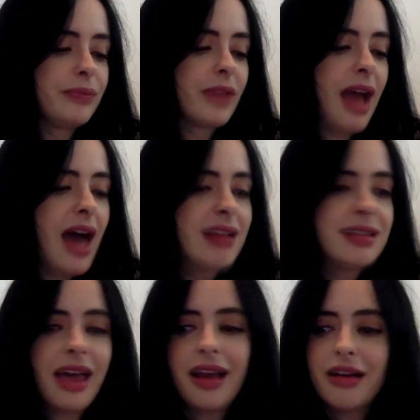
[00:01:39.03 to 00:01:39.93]
As
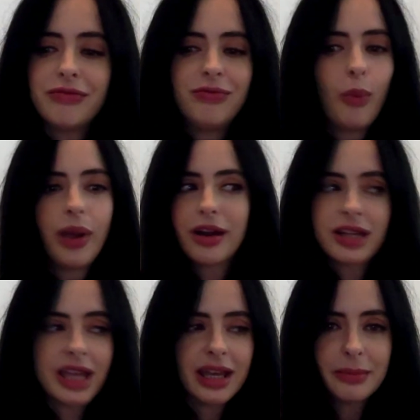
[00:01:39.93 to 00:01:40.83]
like a weird
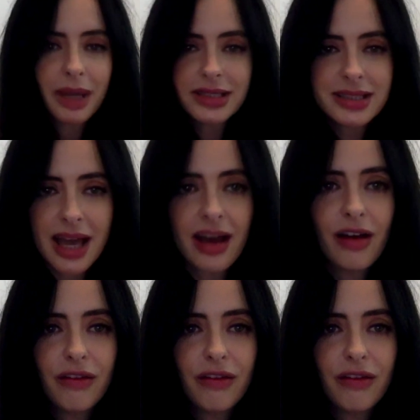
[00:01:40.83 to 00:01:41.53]
kid myself,